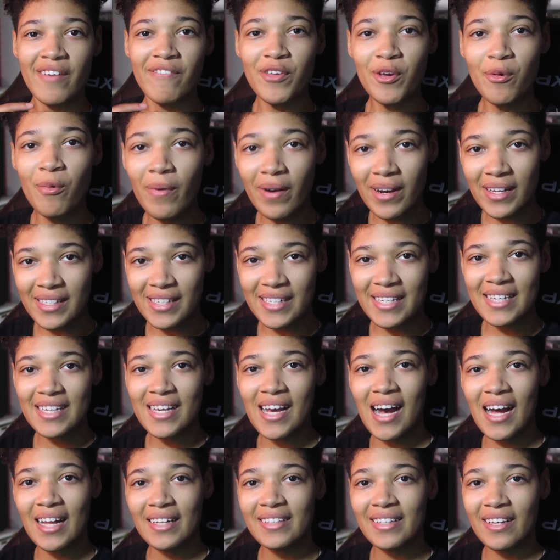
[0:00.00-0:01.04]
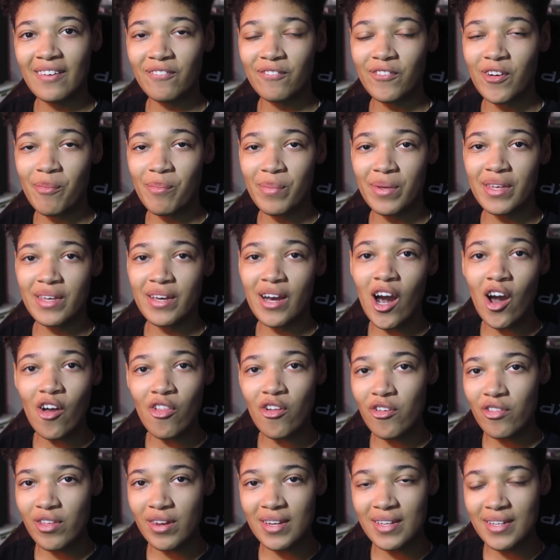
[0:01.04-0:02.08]
If you want to see content from me
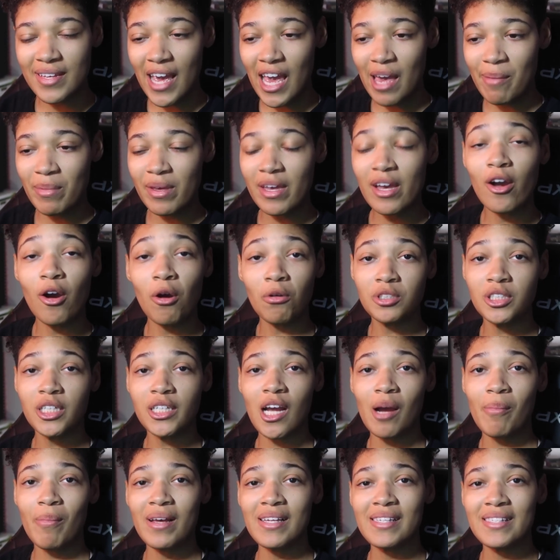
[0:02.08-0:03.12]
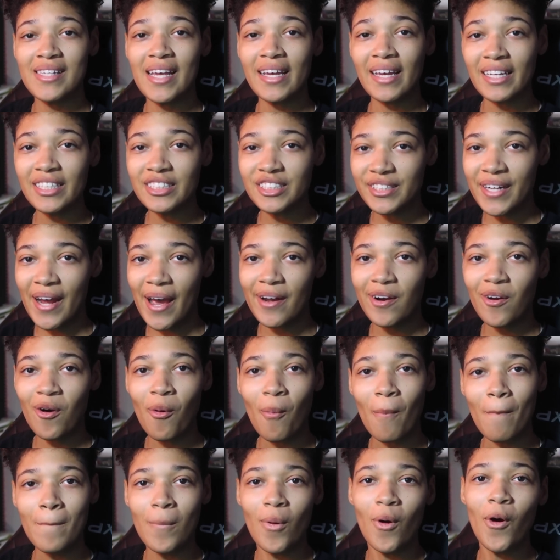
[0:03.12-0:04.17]
other than gaming, go check out my second channel,
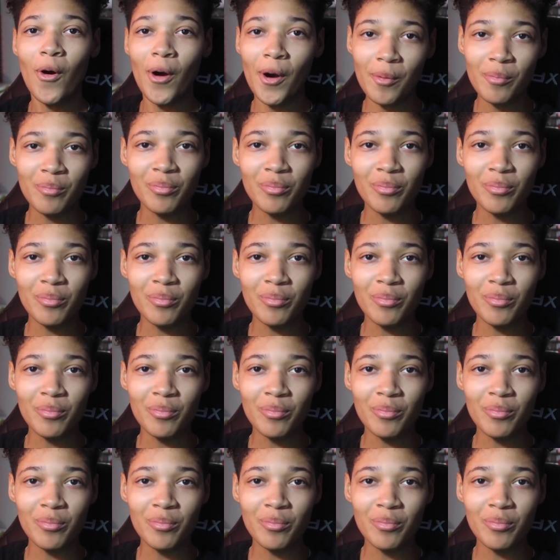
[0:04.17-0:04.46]
More